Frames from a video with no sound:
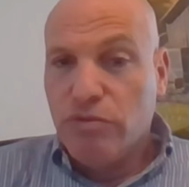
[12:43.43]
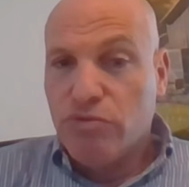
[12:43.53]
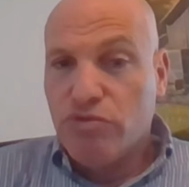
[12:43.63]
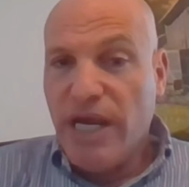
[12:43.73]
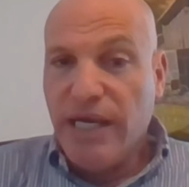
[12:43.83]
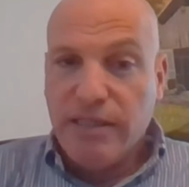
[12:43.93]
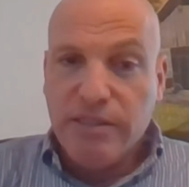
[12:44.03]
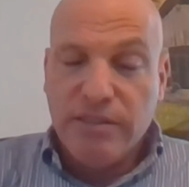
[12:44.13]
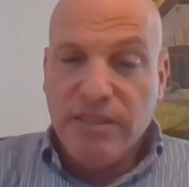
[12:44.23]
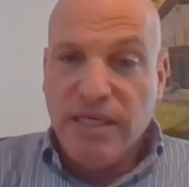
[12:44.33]
track
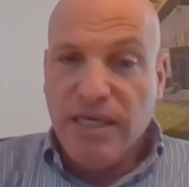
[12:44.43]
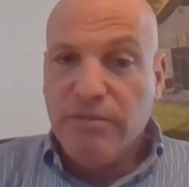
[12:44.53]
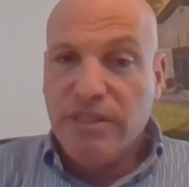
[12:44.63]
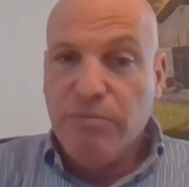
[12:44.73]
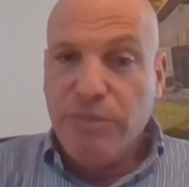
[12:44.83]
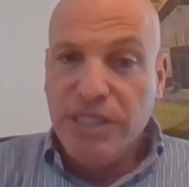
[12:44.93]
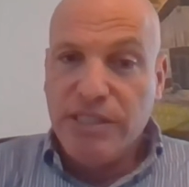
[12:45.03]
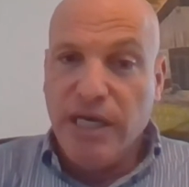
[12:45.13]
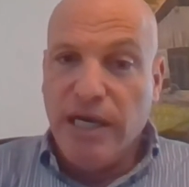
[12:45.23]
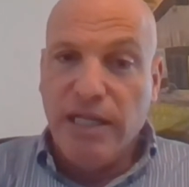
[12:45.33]
the
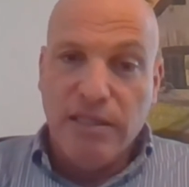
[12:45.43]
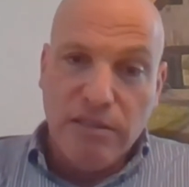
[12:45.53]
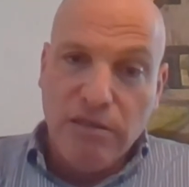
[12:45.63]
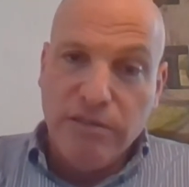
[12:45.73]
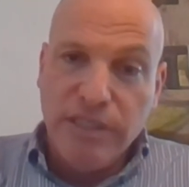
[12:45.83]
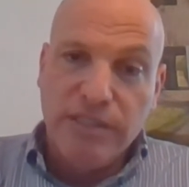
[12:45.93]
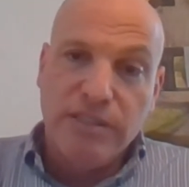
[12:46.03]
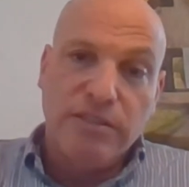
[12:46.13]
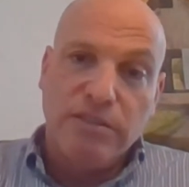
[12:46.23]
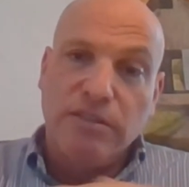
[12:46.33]
missile on
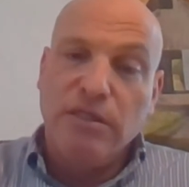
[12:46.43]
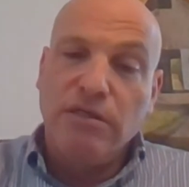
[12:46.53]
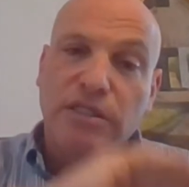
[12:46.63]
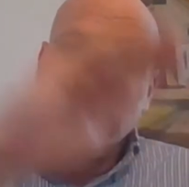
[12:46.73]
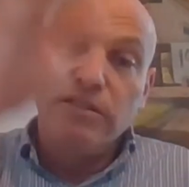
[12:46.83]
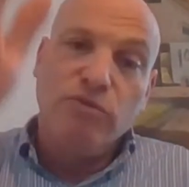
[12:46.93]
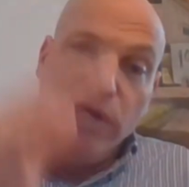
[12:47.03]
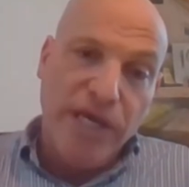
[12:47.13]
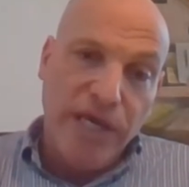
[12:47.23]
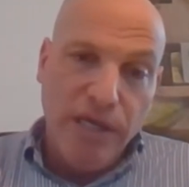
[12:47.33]
his
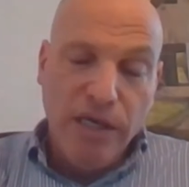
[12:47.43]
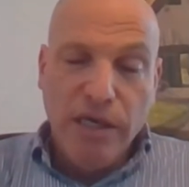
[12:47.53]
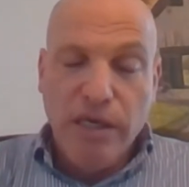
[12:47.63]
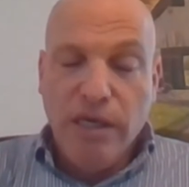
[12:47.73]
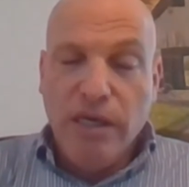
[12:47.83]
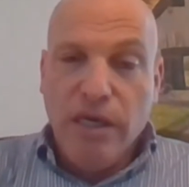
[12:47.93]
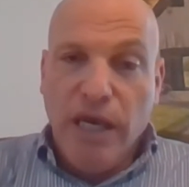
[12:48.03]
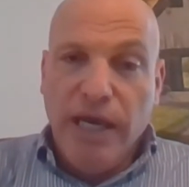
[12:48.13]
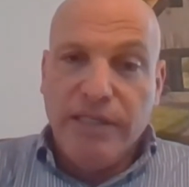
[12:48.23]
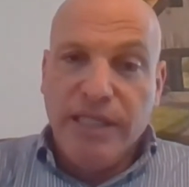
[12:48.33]
way,
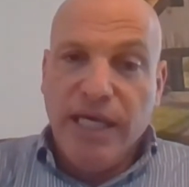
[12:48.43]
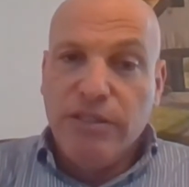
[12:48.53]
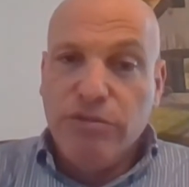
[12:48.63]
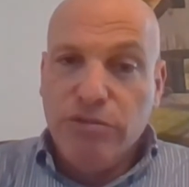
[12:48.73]
and then